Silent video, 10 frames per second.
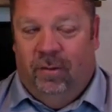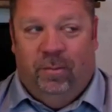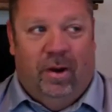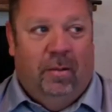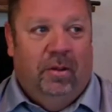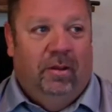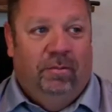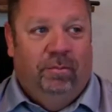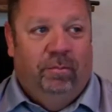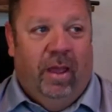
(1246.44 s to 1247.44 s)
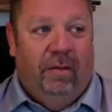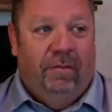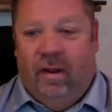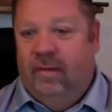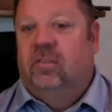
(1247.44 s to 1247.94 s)
I probably had
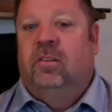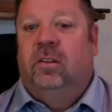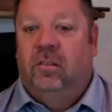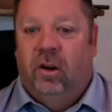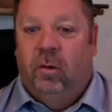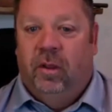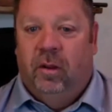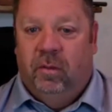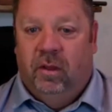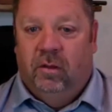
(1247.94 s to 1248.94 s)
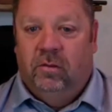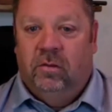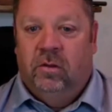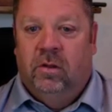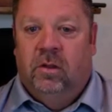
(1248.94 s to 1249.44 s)
5 or 6
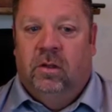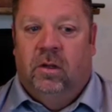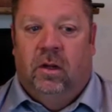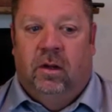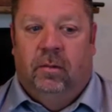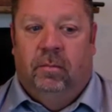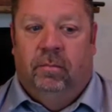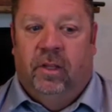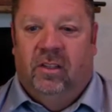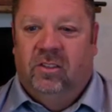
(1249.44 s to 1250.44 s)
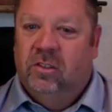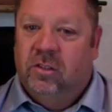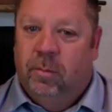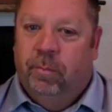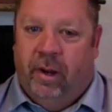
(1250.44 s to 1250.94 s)
Airbnbs. It's just
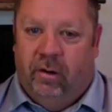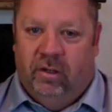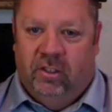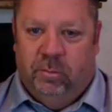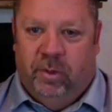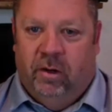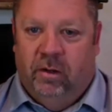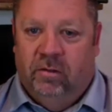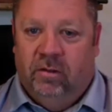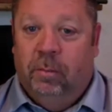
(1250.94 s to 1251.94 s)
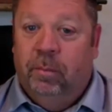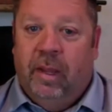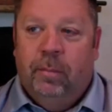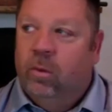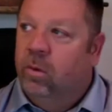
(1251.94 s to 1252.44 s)
a better experience, and
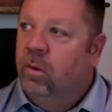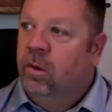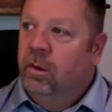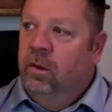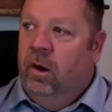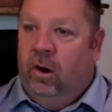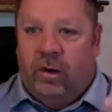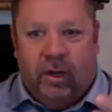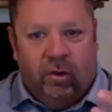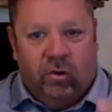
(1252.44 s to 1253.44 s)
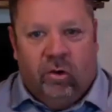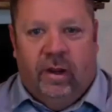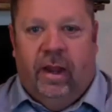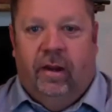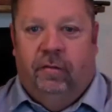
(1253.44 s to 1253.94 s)
people are getting
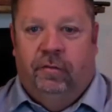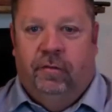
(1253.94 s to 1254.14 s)
creative.